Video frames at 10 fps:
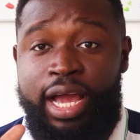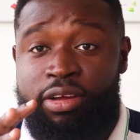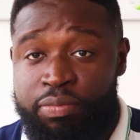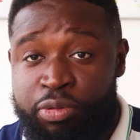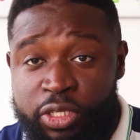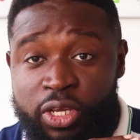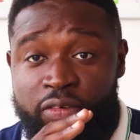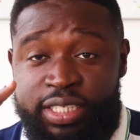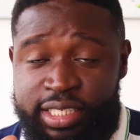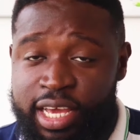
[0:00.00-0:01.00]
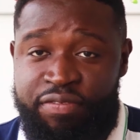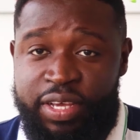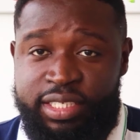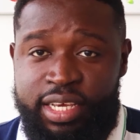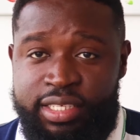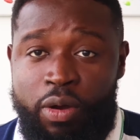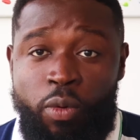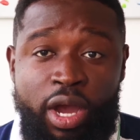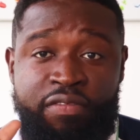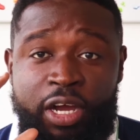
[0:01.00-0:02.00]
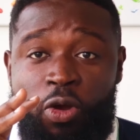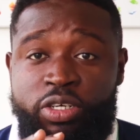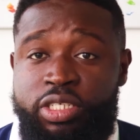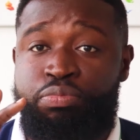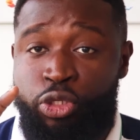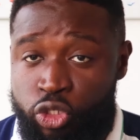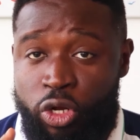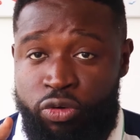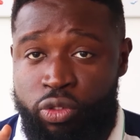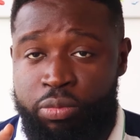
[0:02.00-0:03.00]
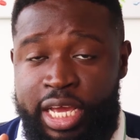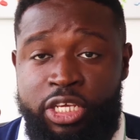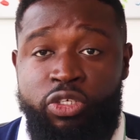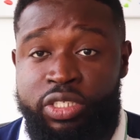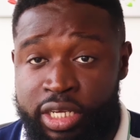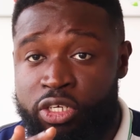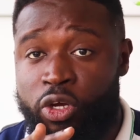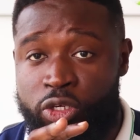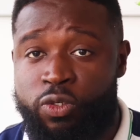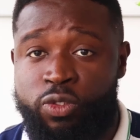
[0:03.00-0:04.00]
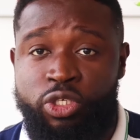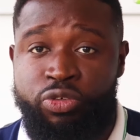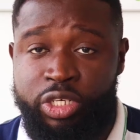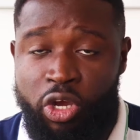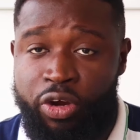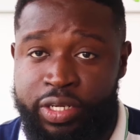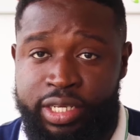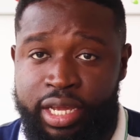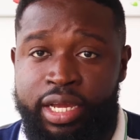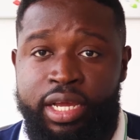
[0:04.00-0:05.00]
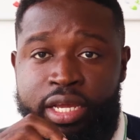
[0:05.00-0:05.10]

Now, the beauty of the TFSA is that whatever contribution room that you did not use during the current year